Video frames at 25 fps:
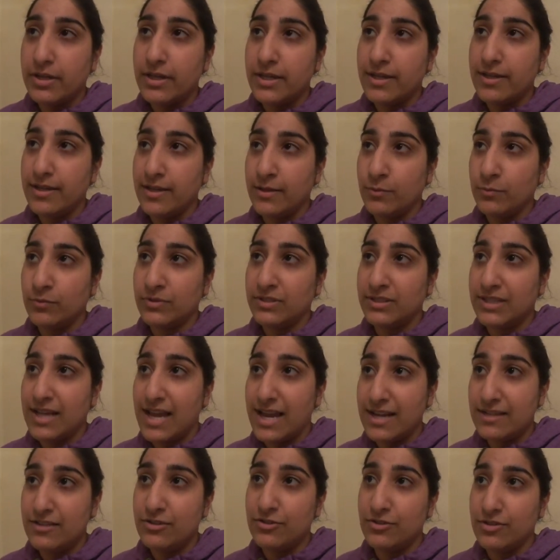It was
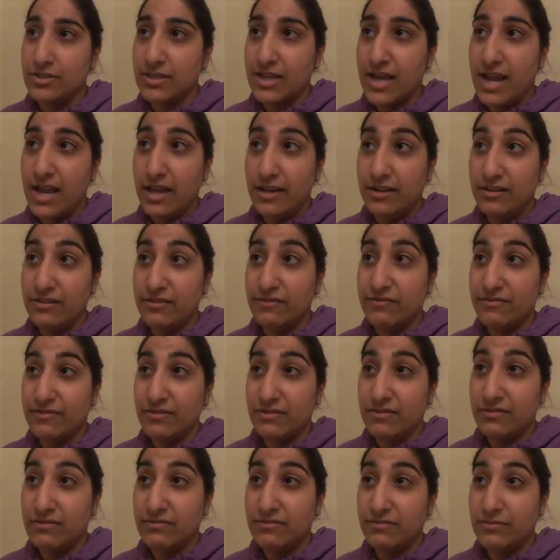nice to just kind of
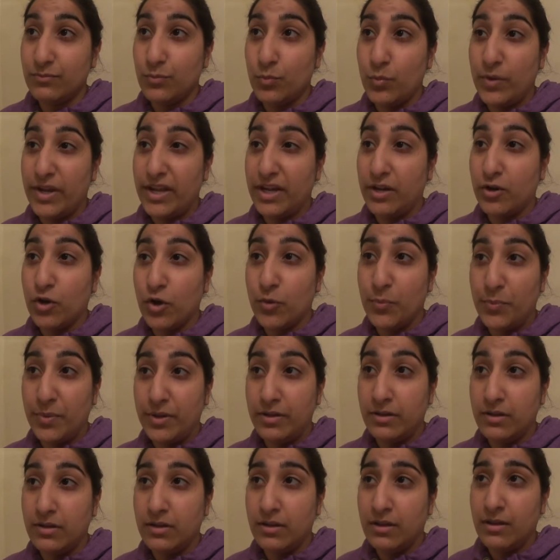wake up
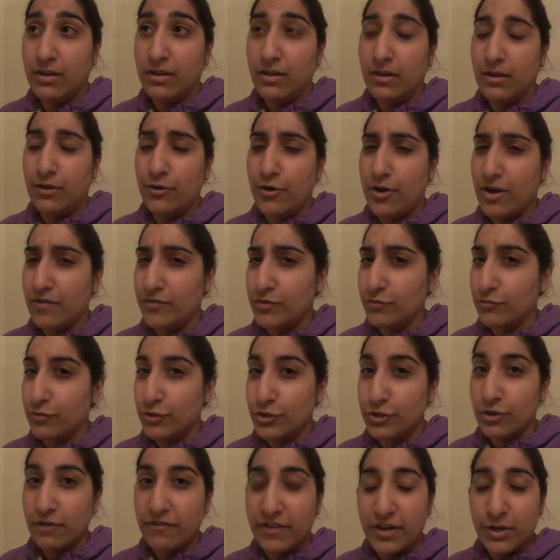and not have to
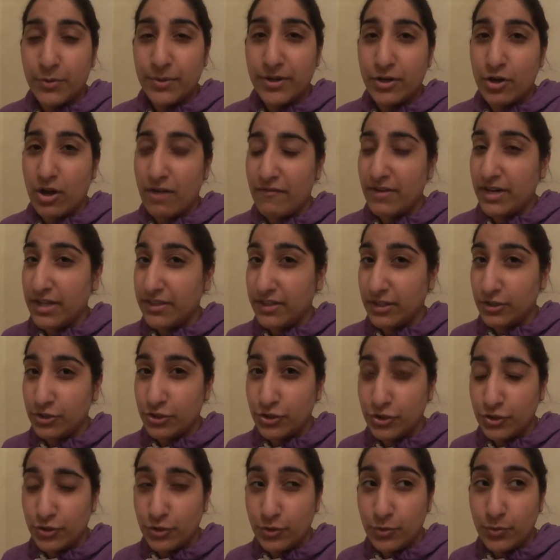rush off anywhere, not have anything to
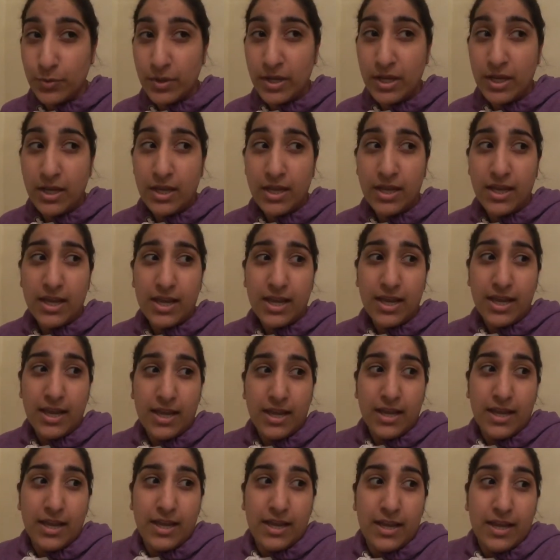do,
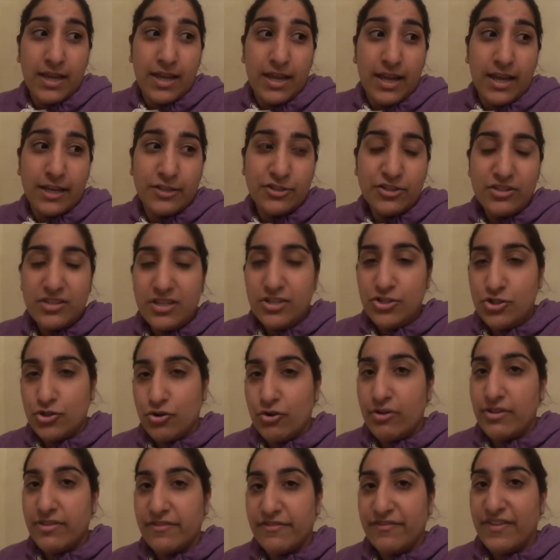and just
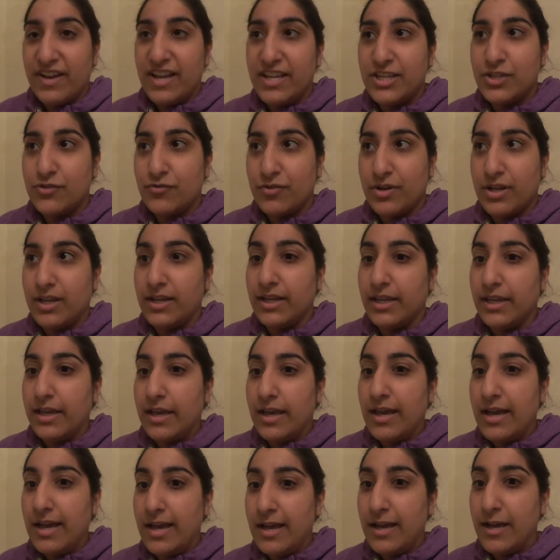enjoy the fast, really,
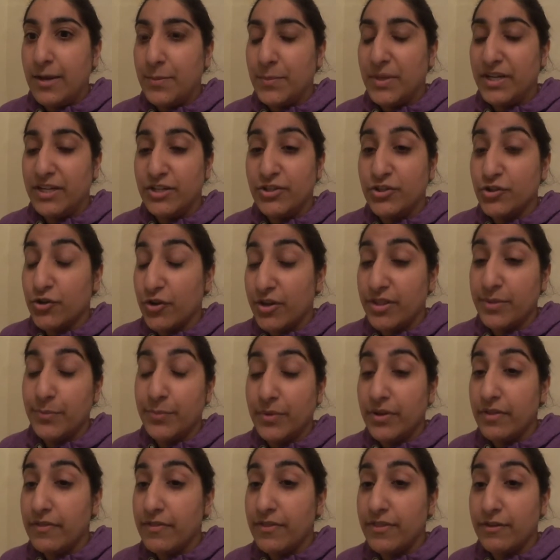and enjoy the
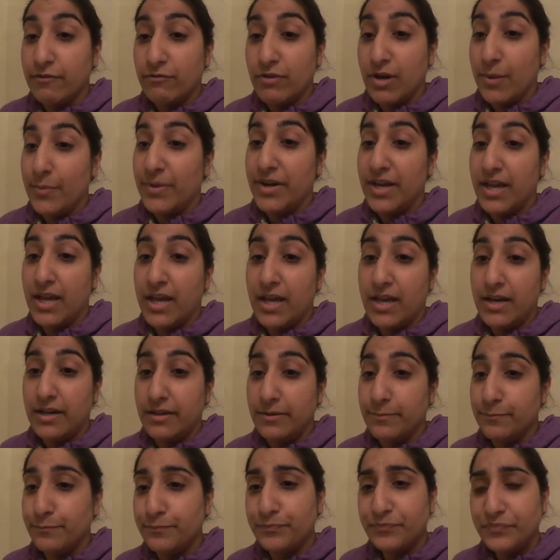month of Ramadan
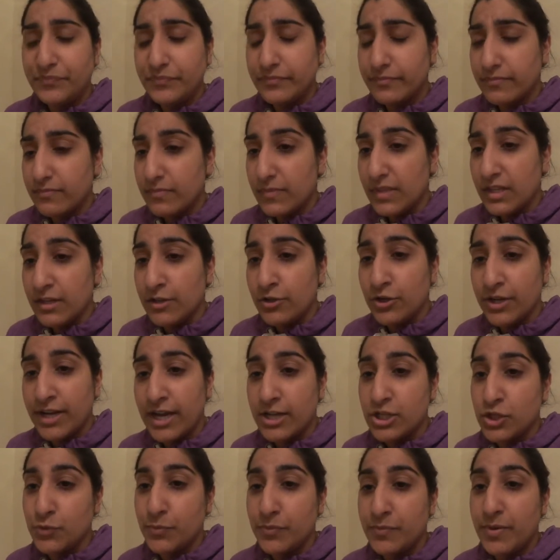and, you know,
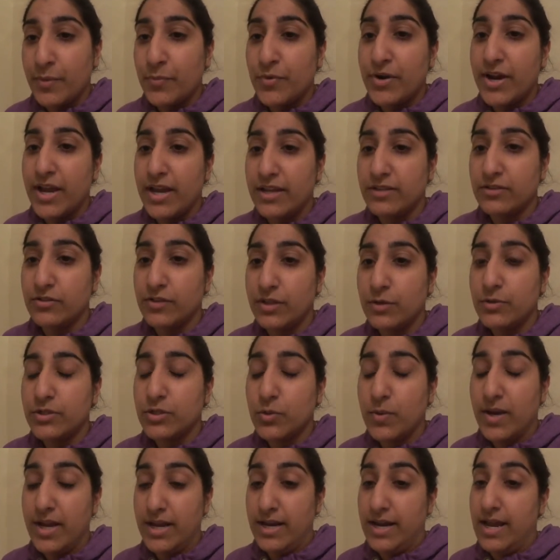catch up with my prayers. So that was
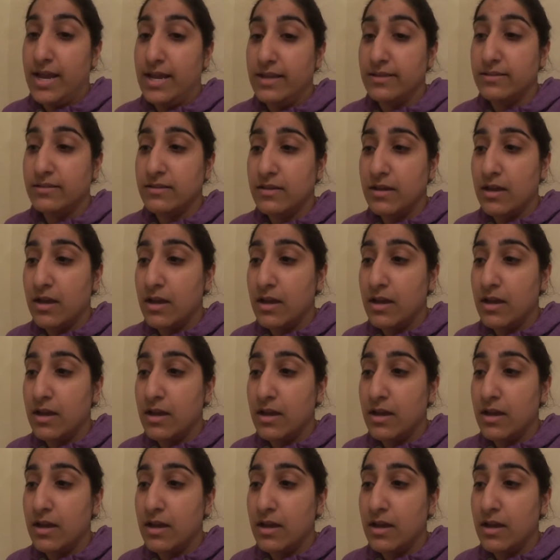quite nice.